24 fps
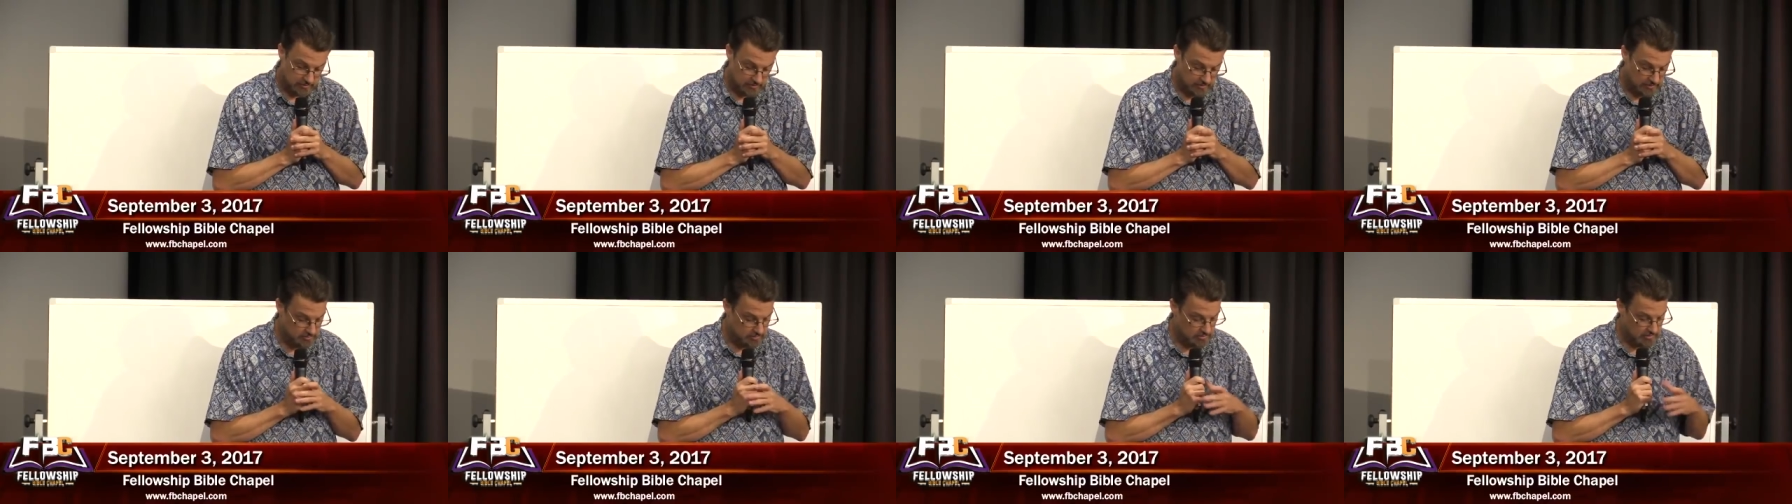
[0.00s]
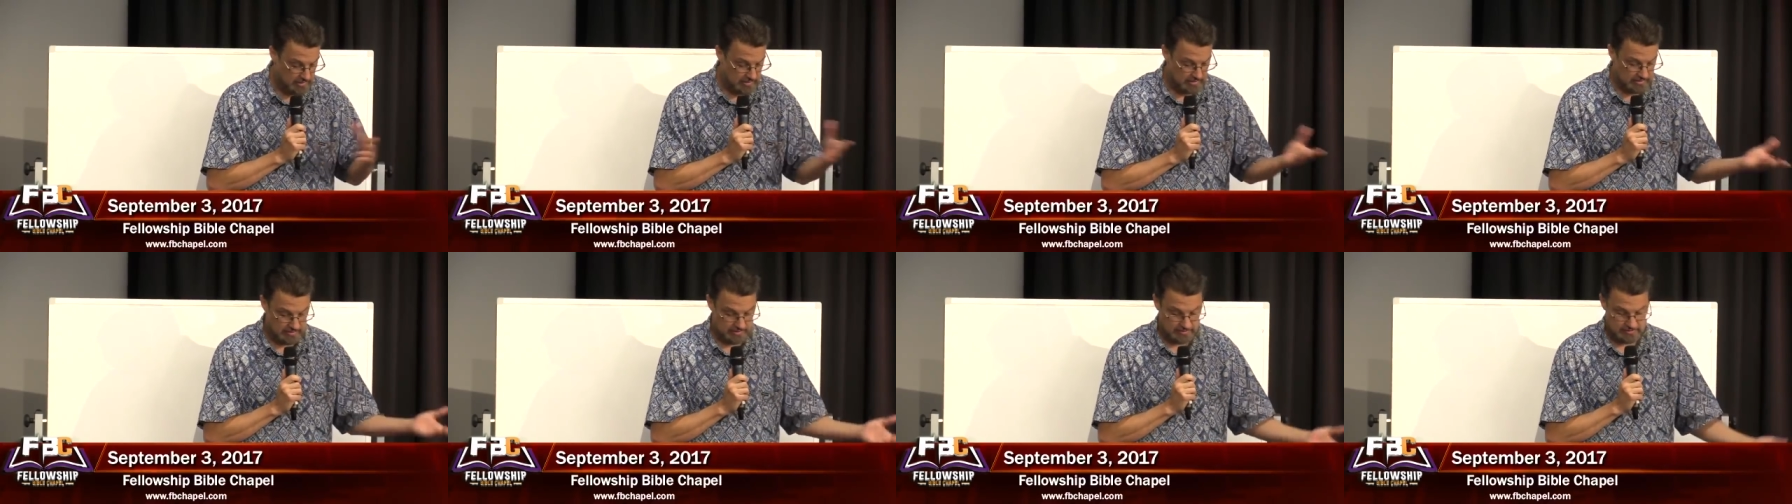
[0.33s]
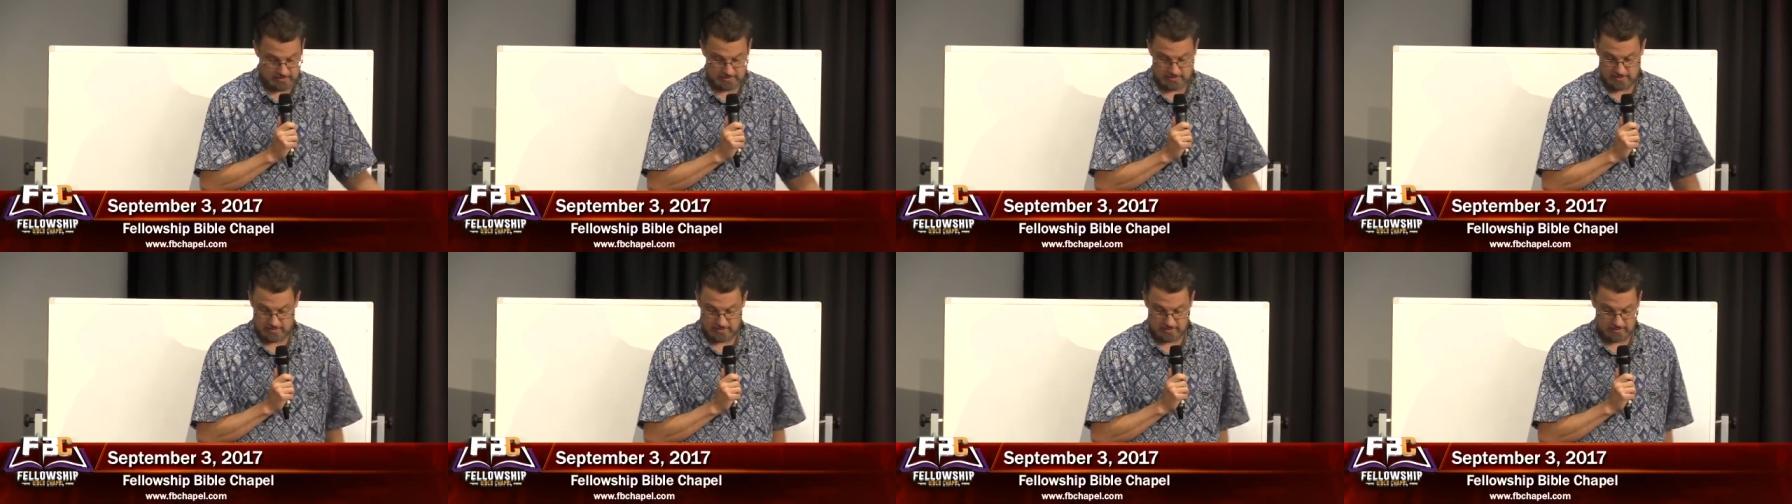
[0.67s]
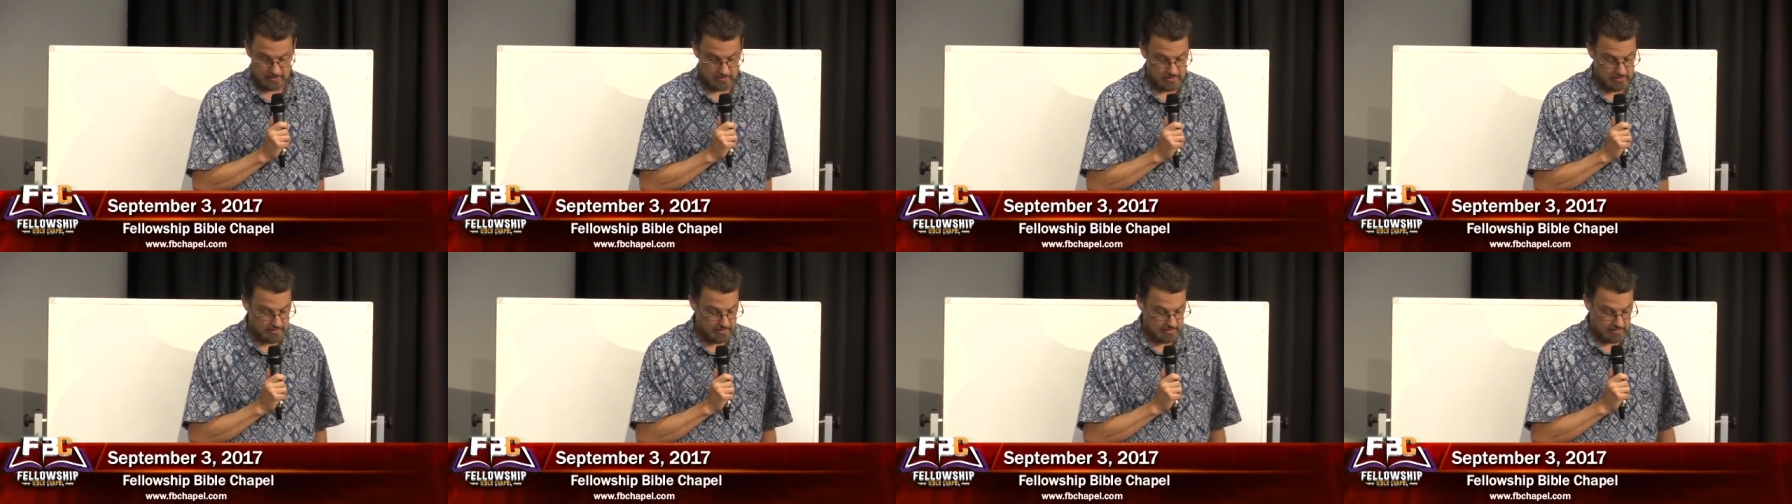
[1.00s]
We pray that uh,
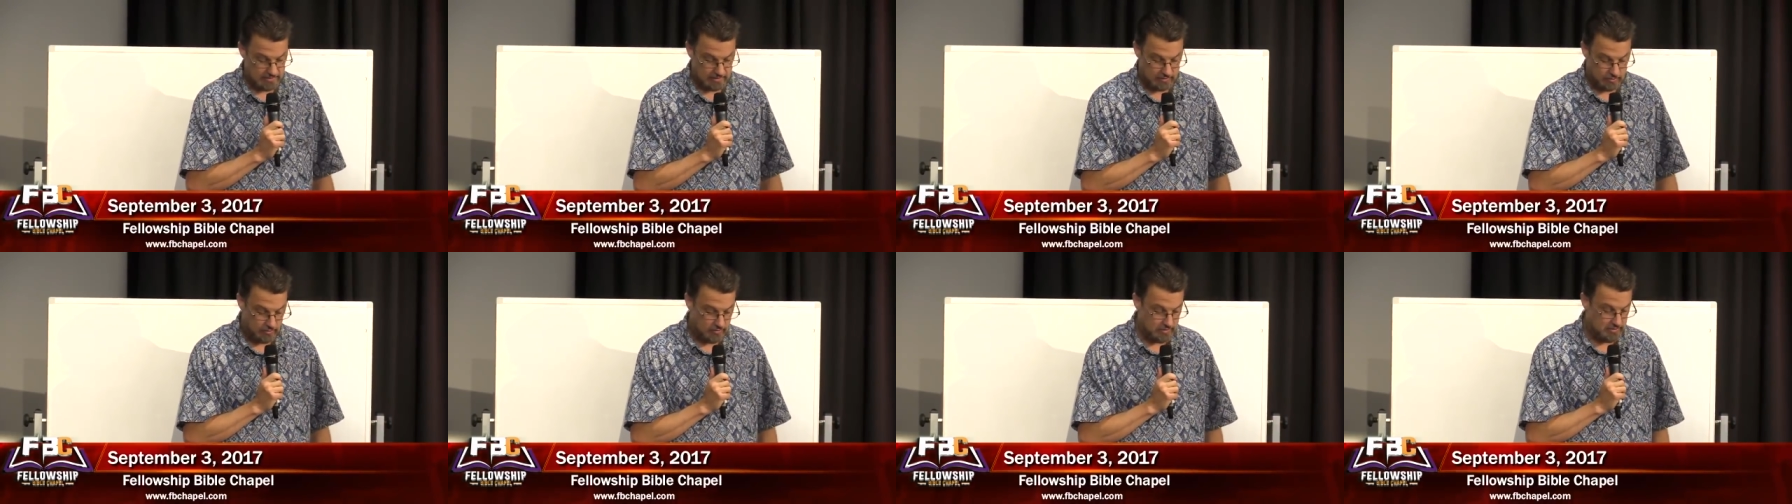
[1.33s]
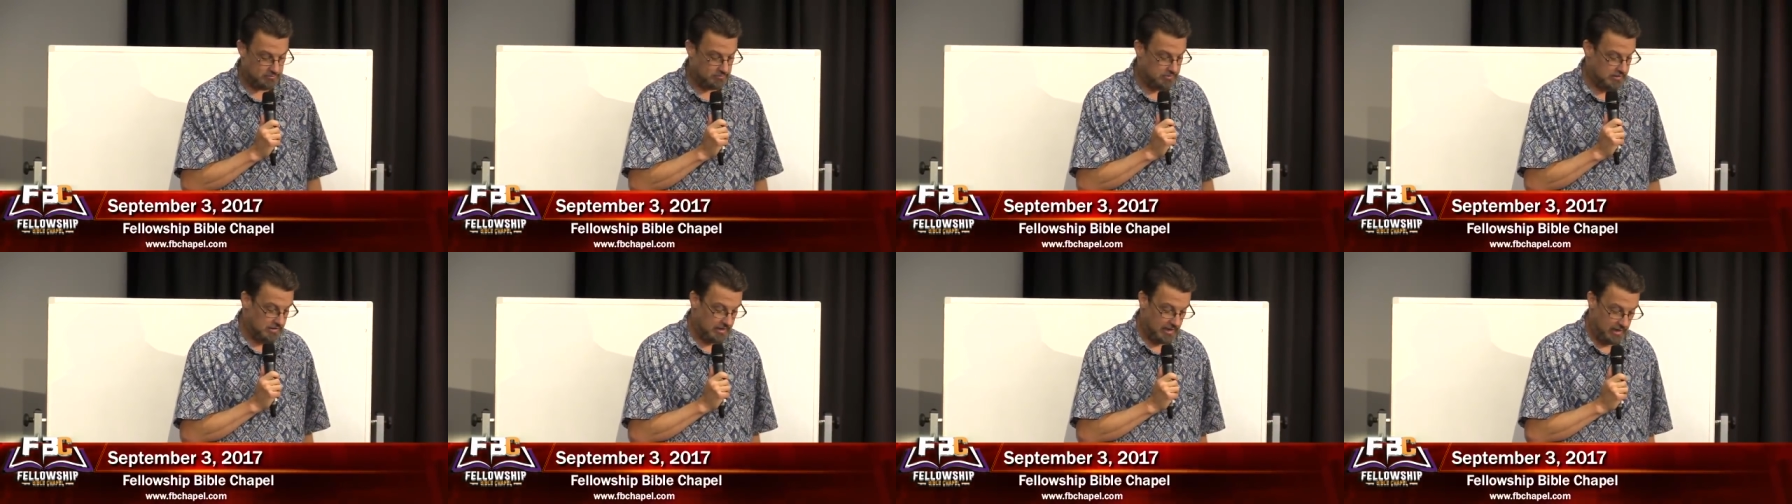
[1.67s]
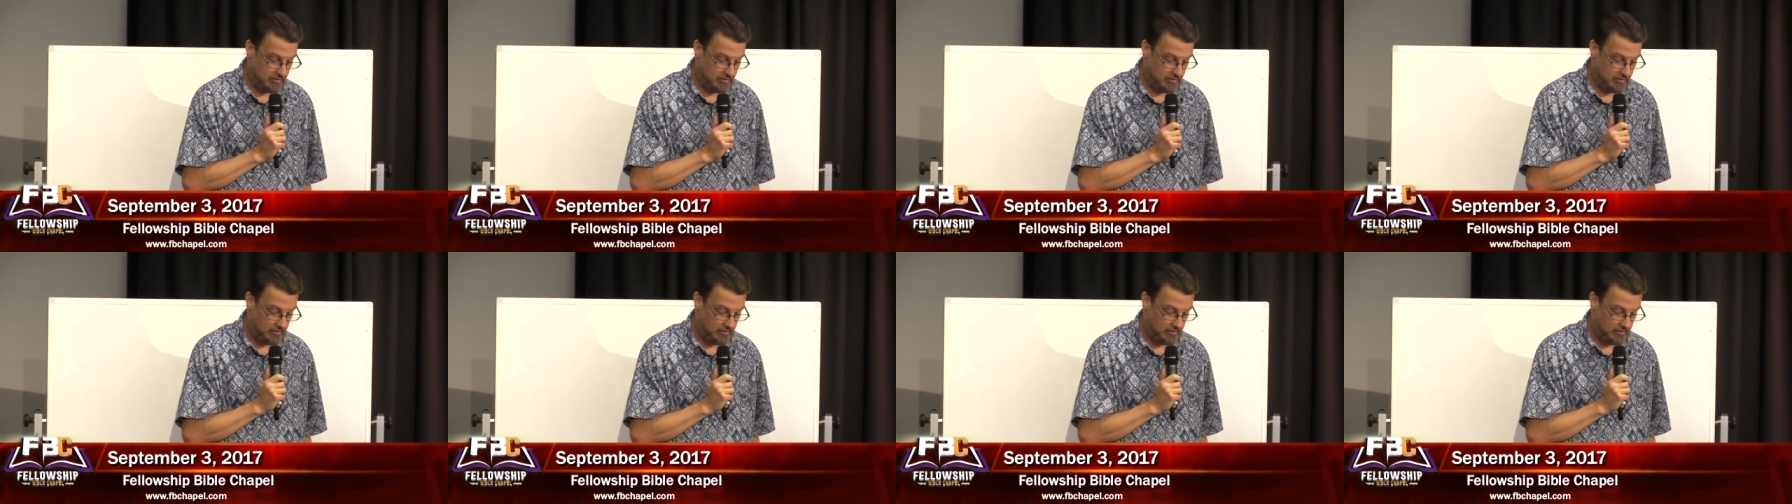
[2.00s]
there wouldn't be